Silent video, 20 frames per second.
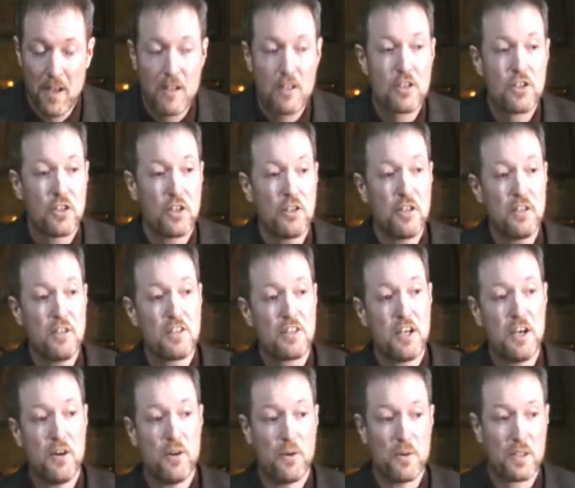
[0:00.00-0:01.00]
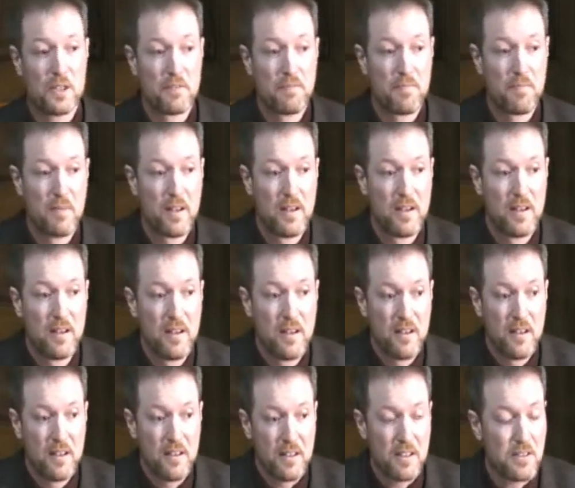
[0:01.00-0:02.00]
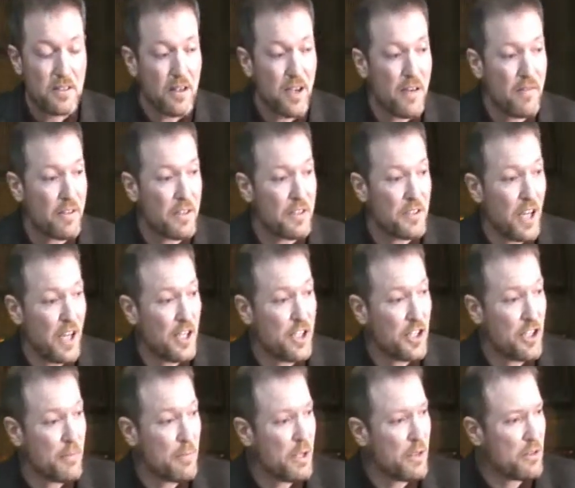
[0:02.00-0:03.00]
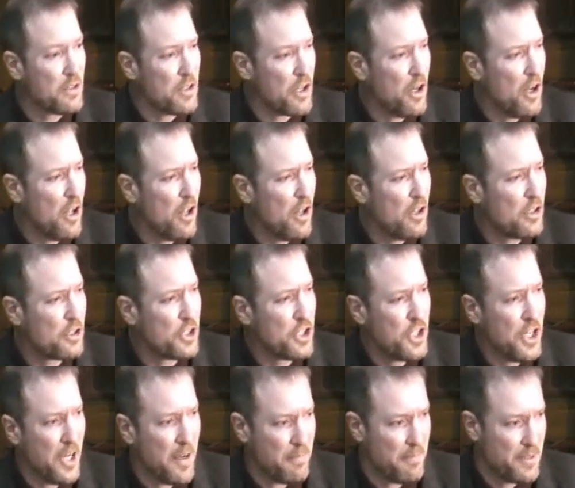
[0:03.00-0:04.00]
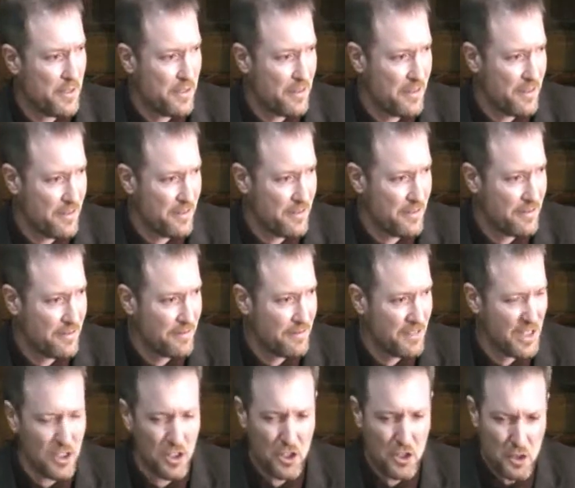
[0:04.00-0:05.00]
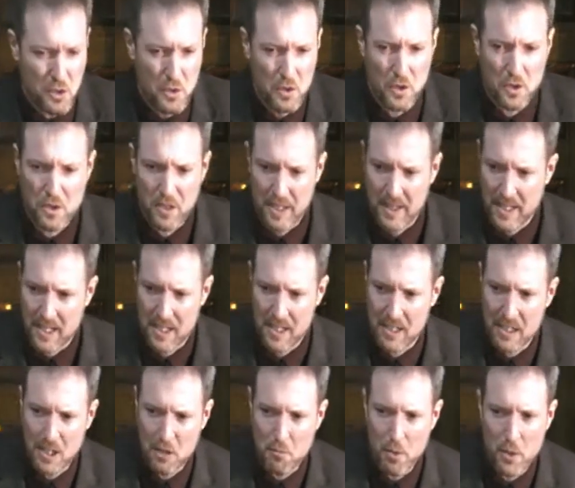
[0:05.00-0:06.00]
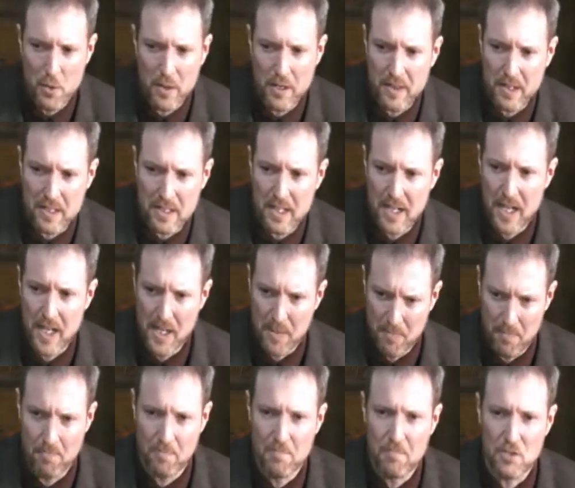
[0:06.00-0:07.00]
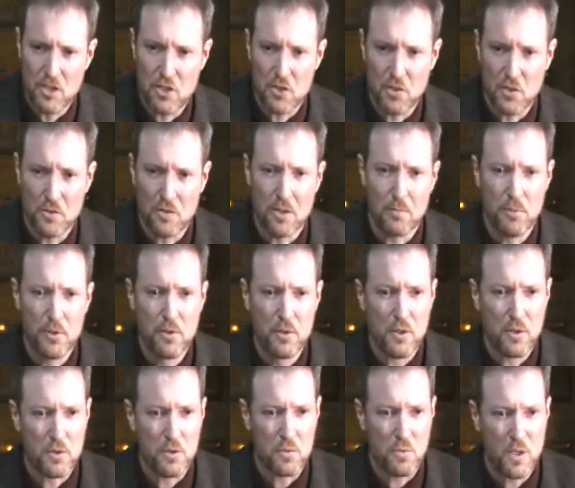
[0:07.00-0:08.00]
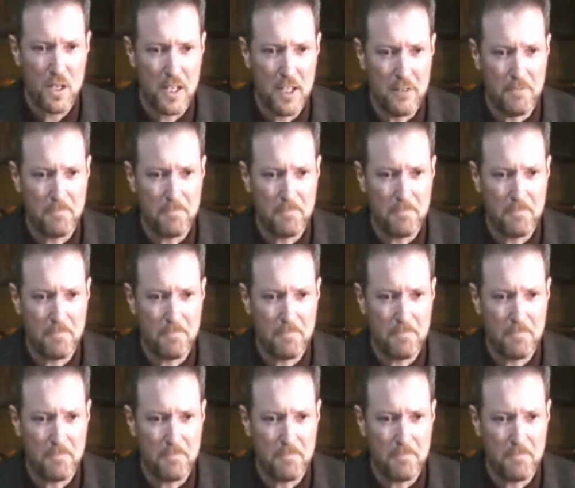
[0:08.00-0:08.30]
Turns out, this conversation about tall ships, the schooner and that little boat on the dime, the Luno's one.